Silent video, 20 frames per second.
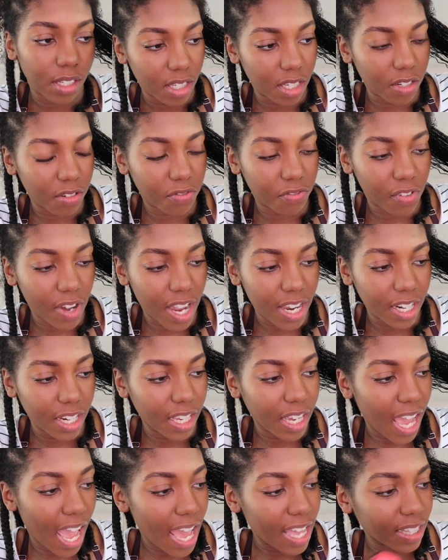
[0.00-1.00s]

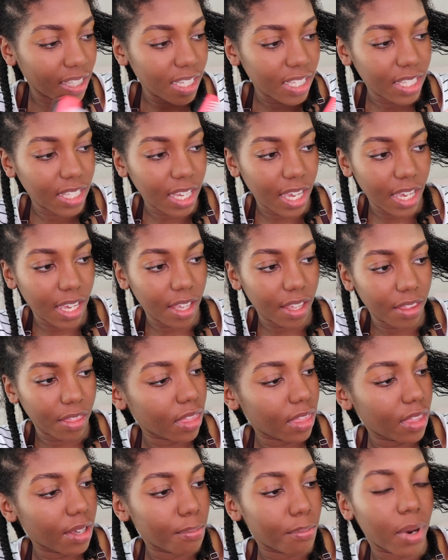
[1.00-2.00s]
defining, at least like
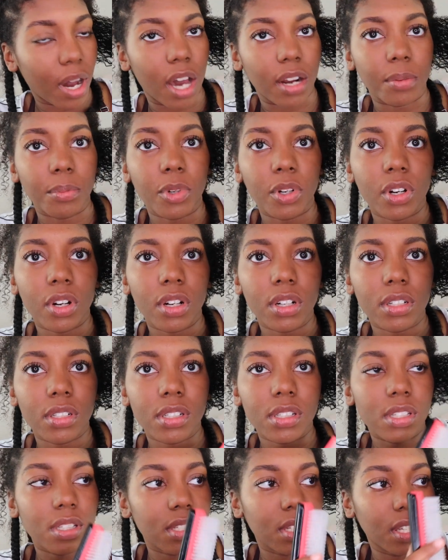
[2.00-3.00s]
the bottom
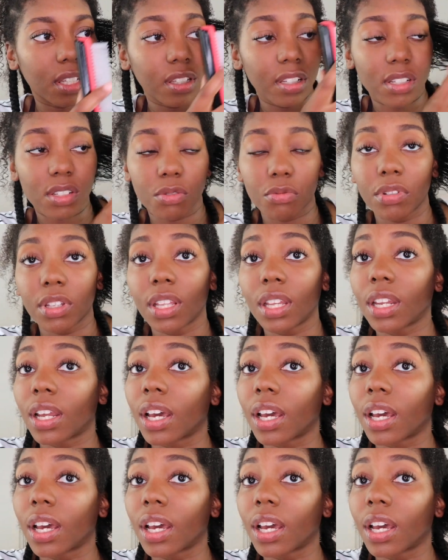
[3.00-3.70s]
curls. It looks really